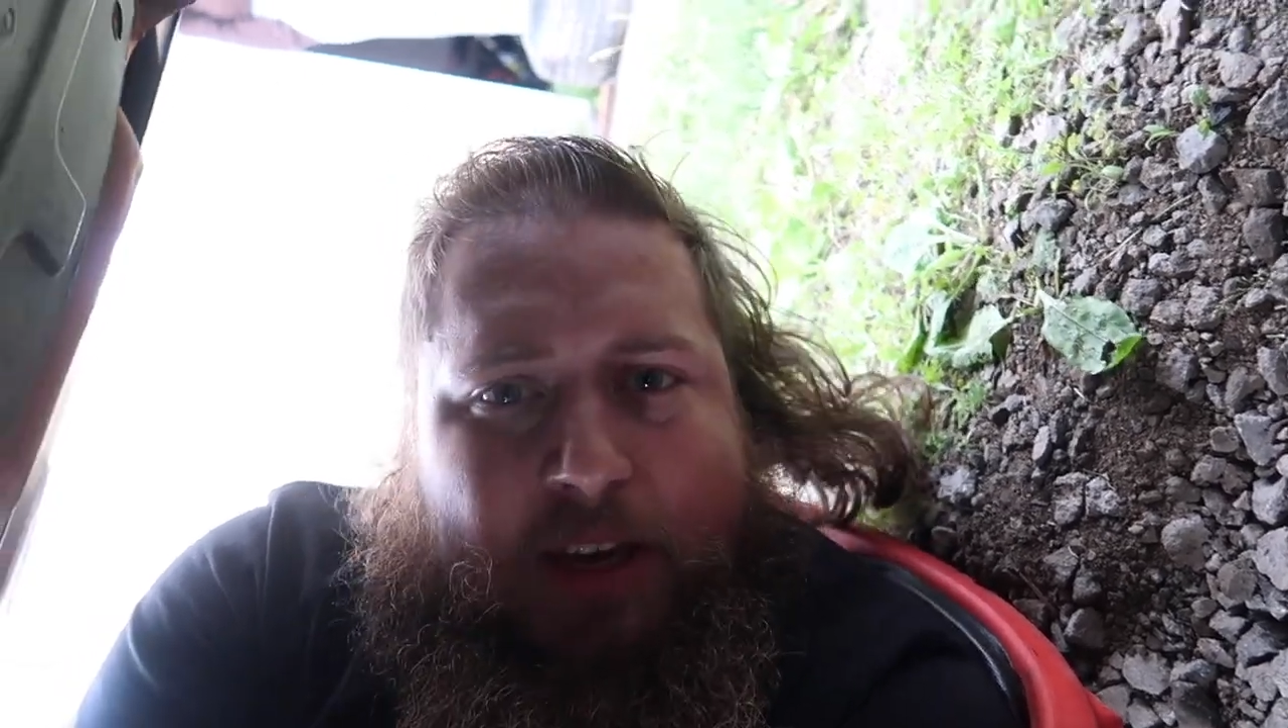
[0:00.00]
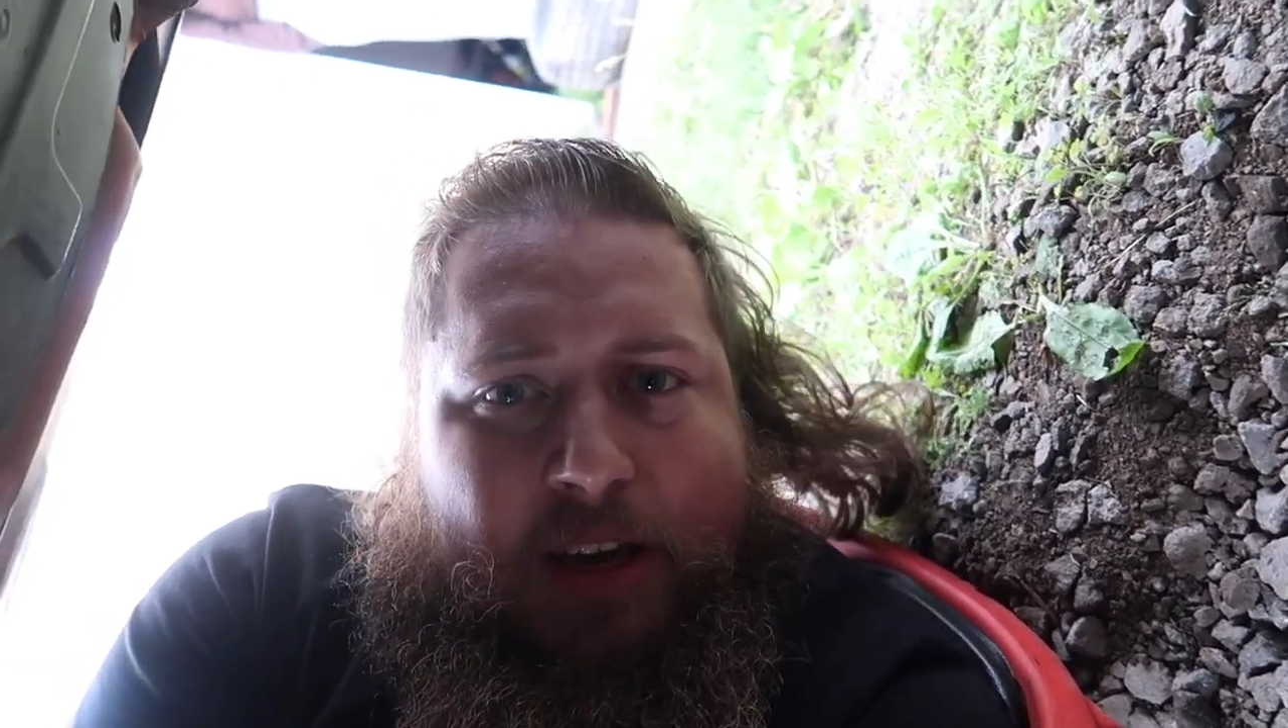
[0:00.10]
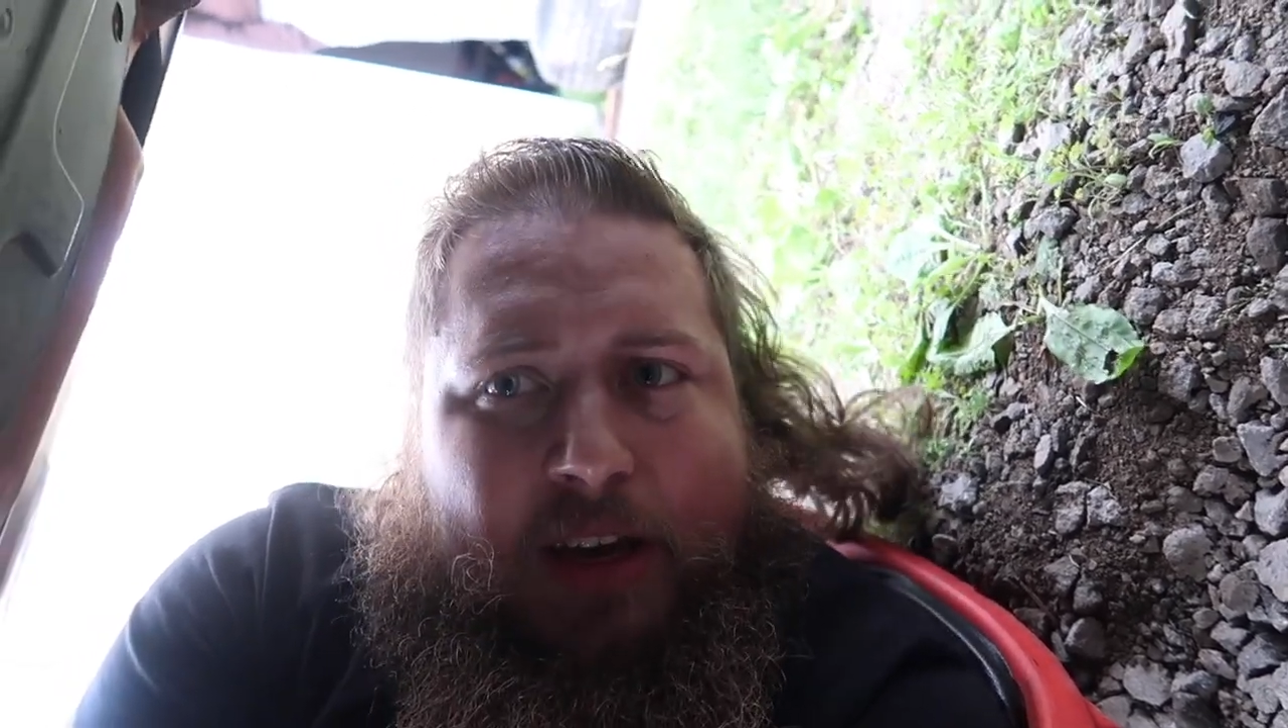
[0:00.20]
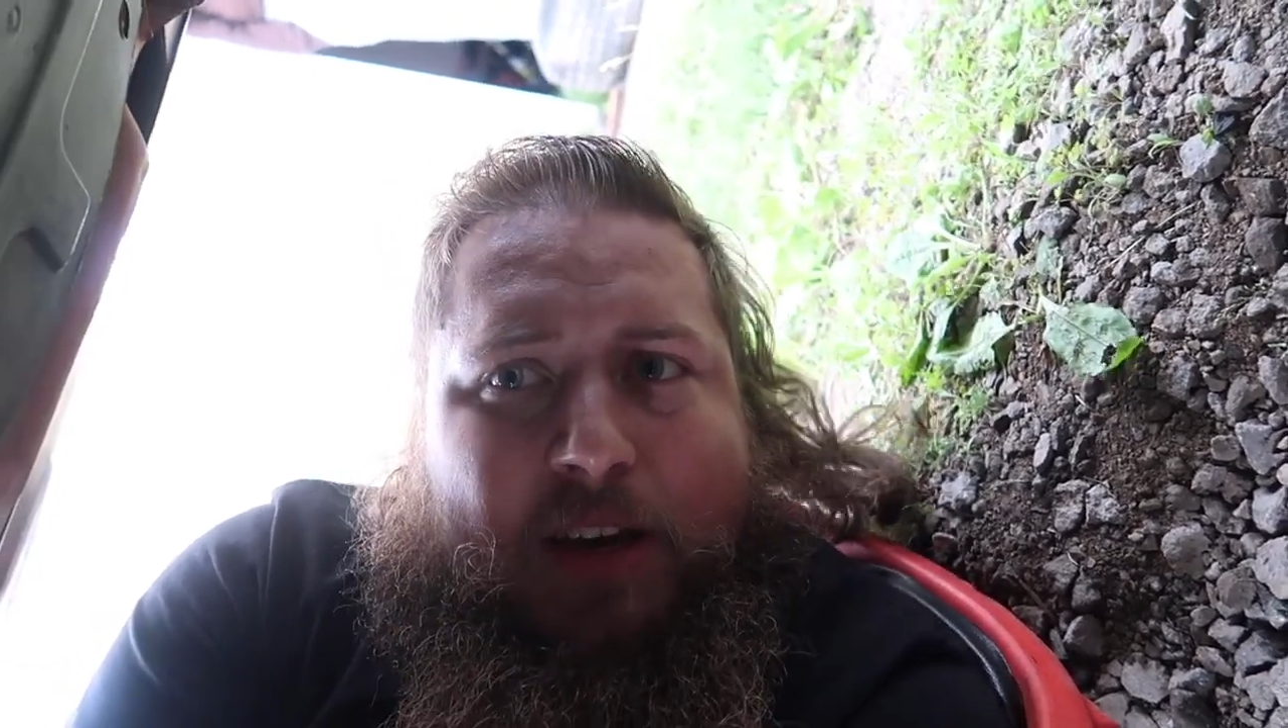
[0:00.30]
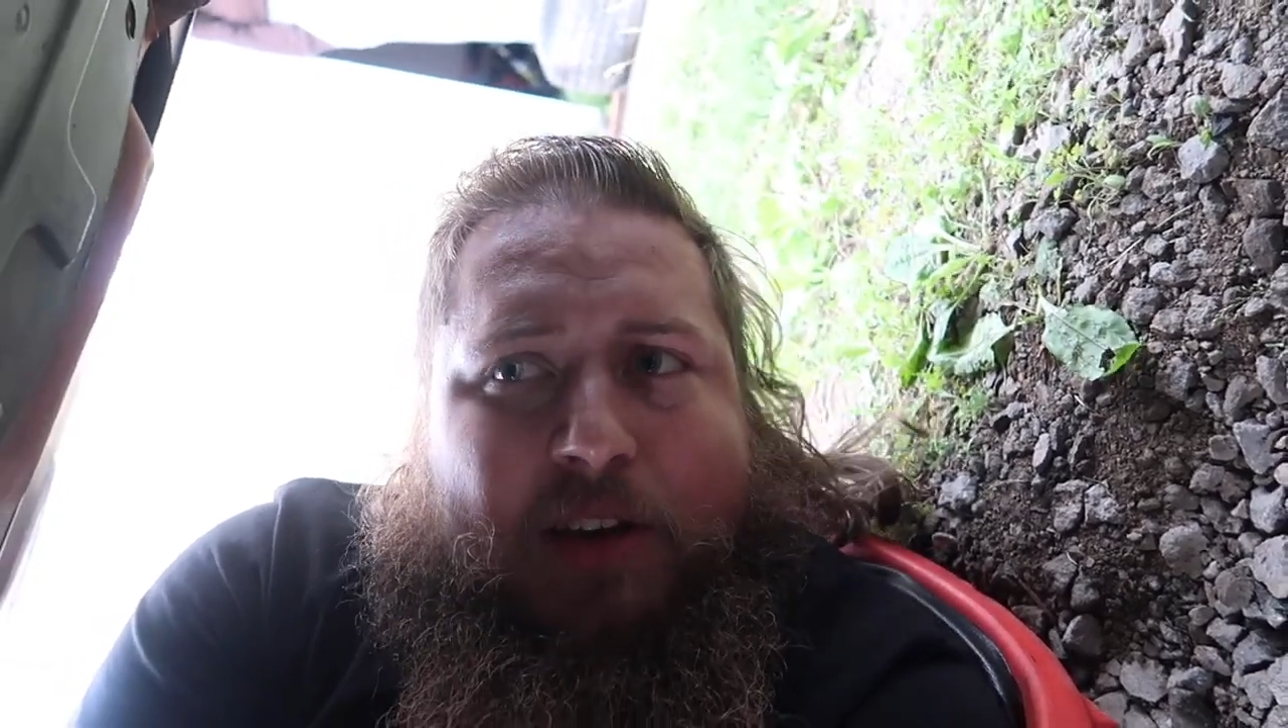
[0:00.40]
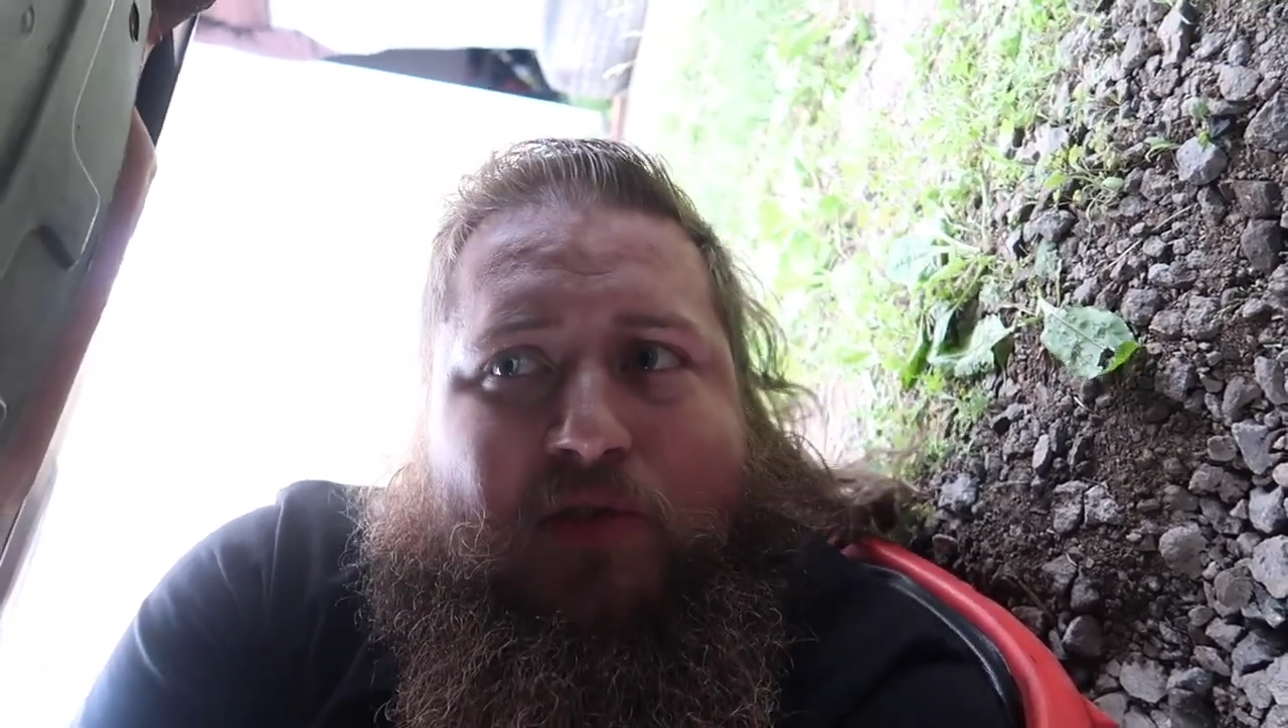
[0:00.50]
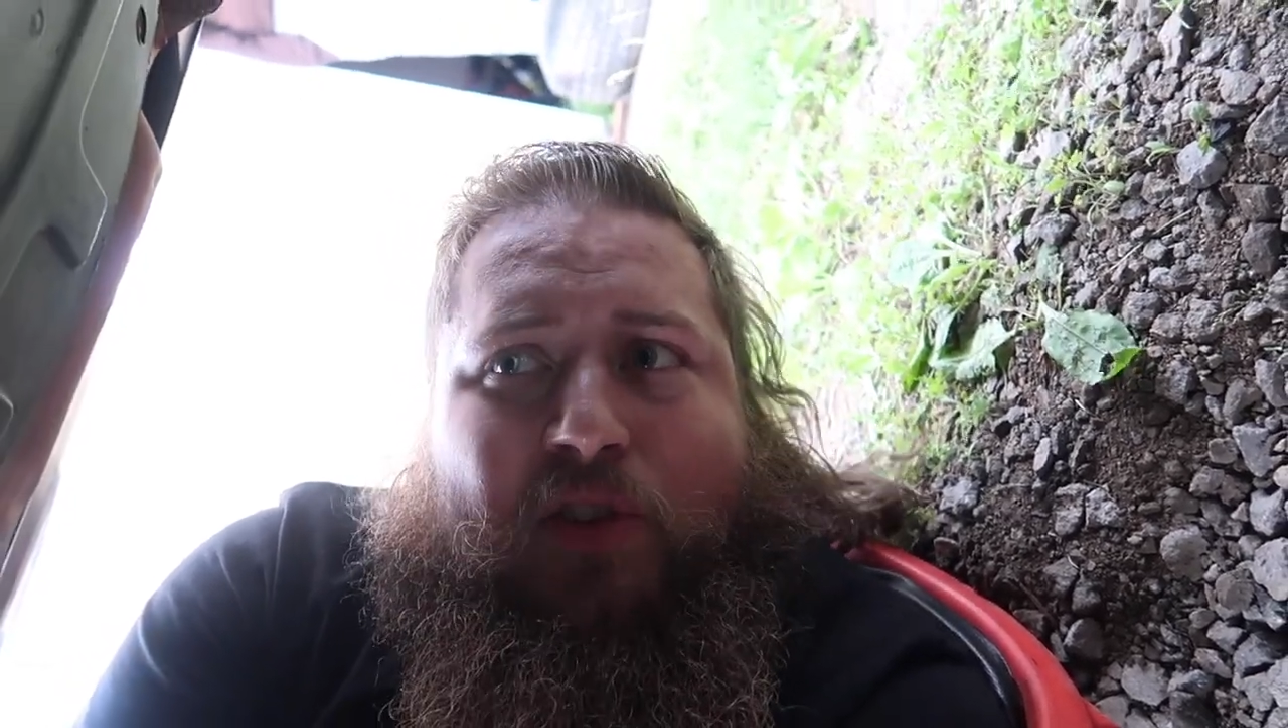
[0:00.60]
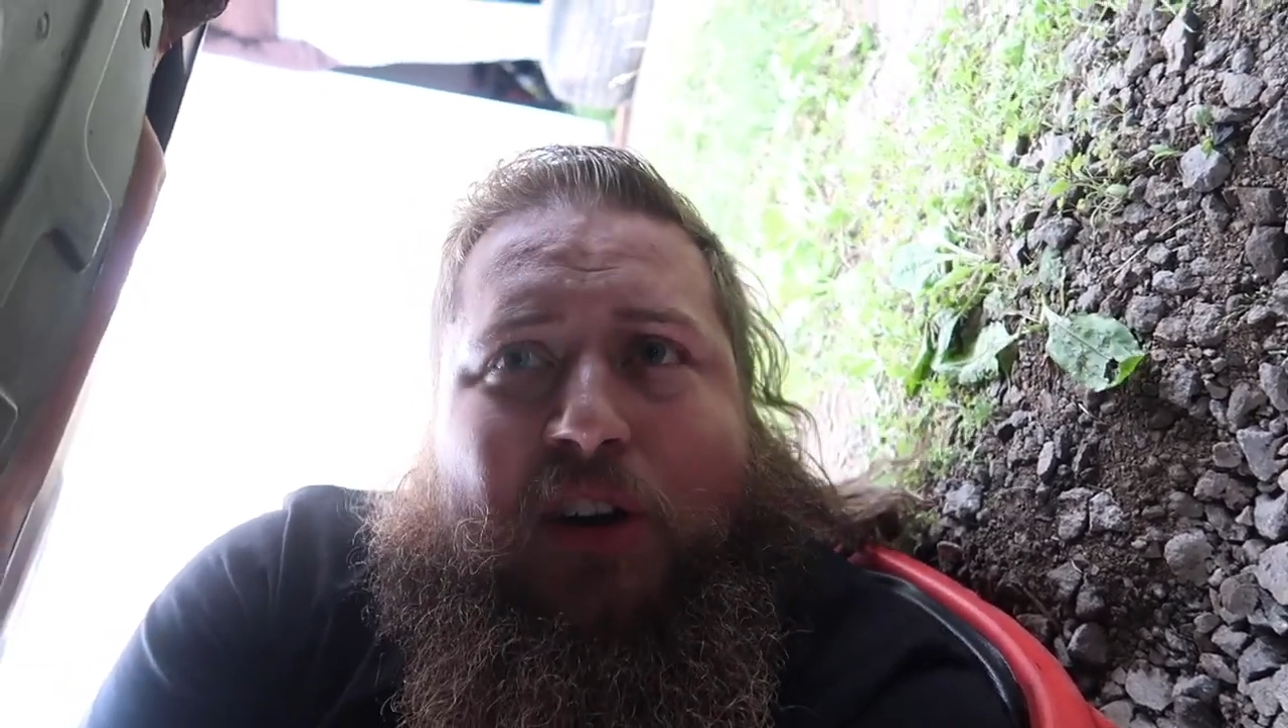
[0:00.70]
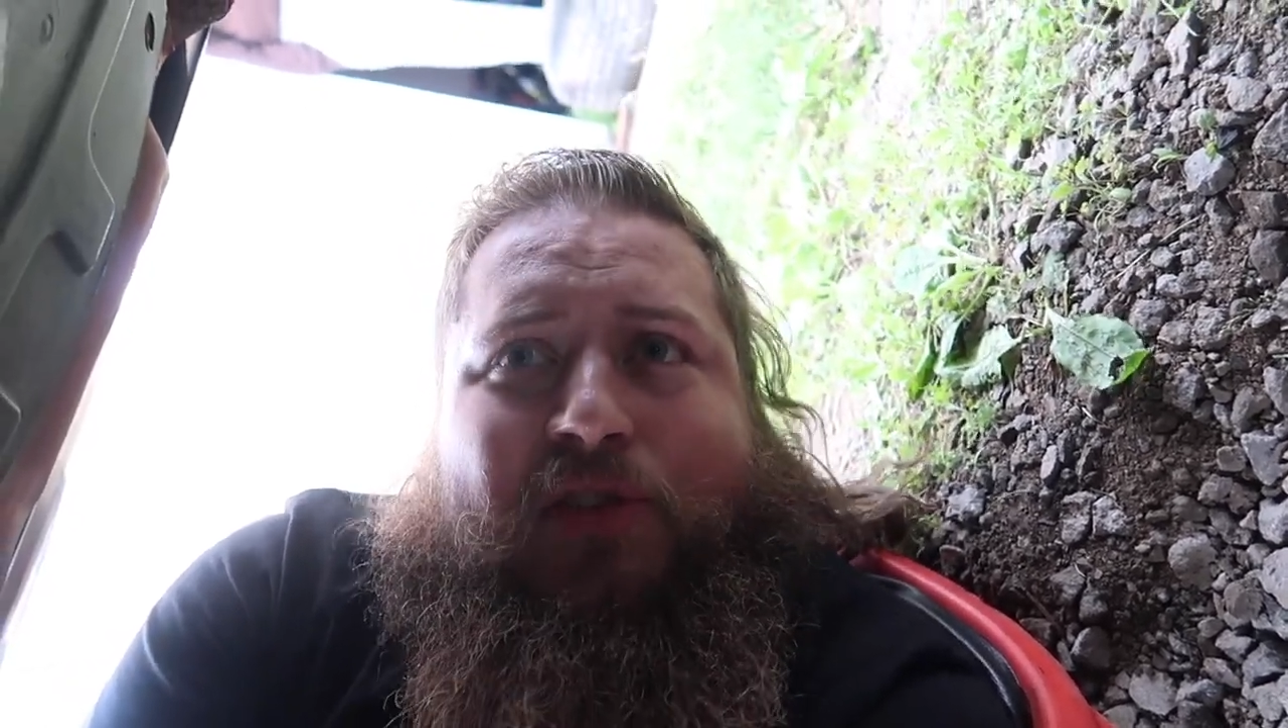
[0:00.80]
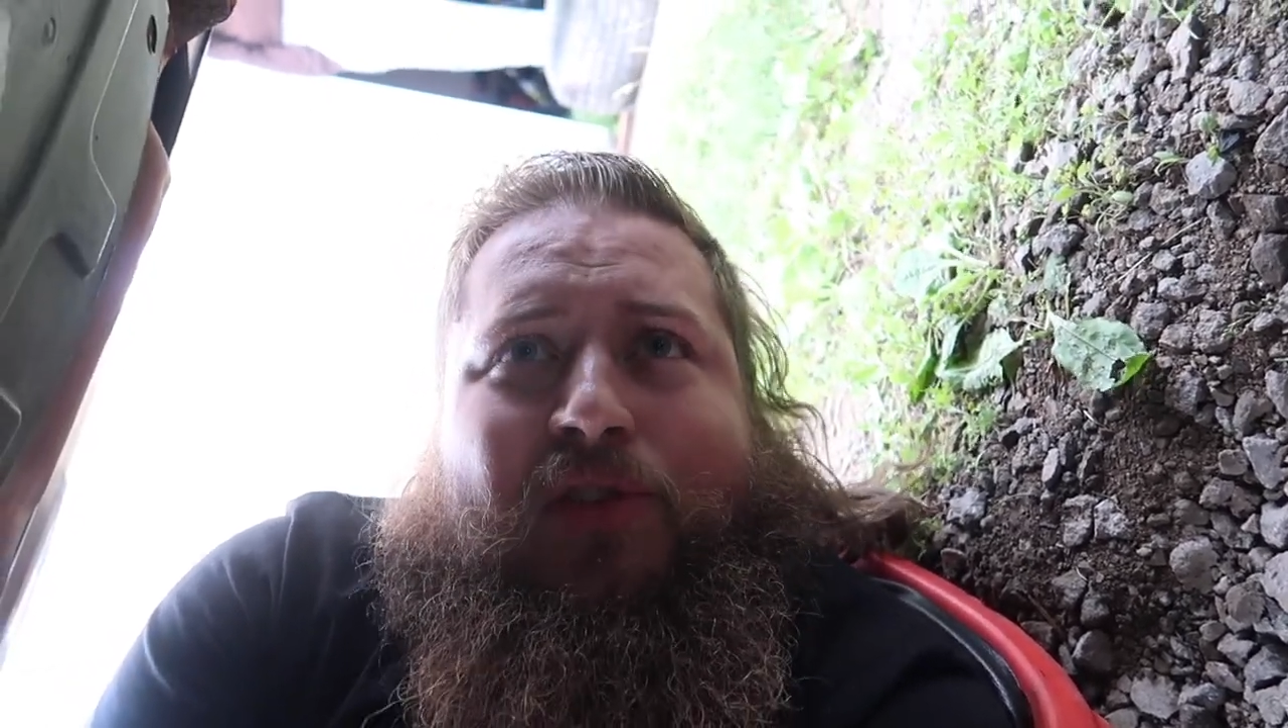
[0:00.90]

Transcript: exhaust